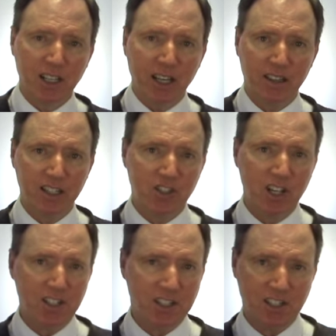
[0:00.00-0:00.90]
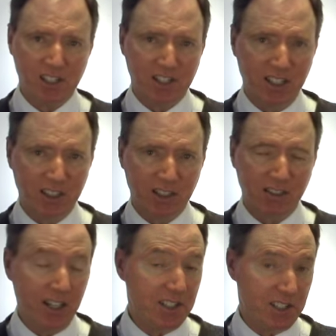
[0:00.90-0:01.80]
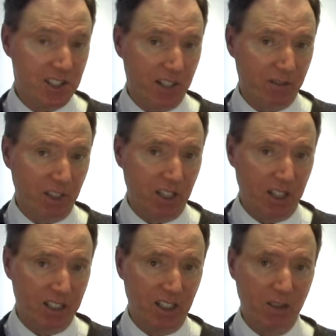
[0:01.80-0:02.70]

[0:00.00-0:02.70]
and that Jesus is not the Christ, the Son of God.